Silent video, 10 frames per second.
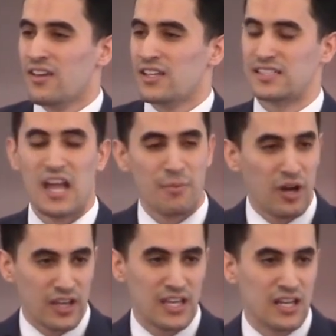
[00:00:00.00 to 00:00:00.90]
It's not
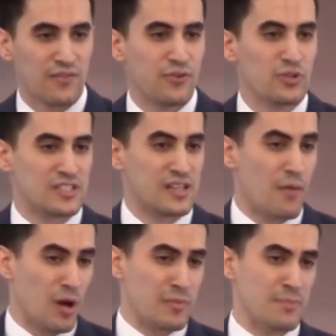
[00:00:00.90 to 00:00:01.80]
about eating food. It's not
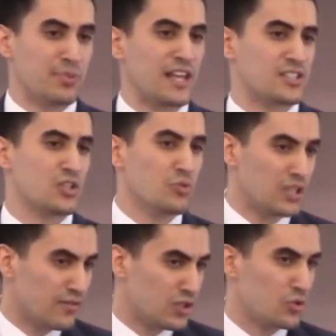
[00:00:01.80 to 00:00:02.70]
about me blessing you and
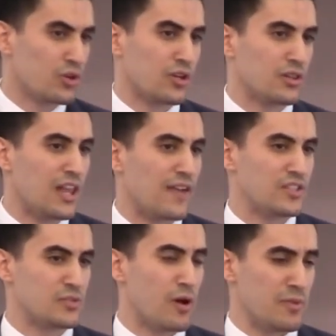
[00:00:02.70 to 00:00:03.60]
giving you a good life.
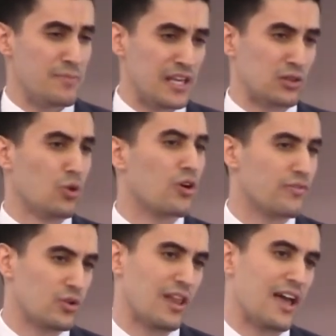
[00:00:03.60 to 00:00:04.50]
This is about me being Lord
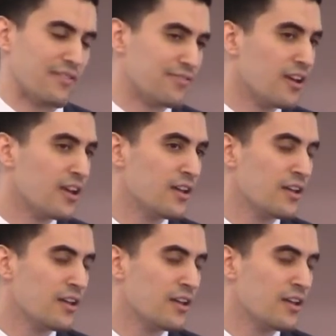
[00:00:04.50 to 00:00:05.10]
of your life.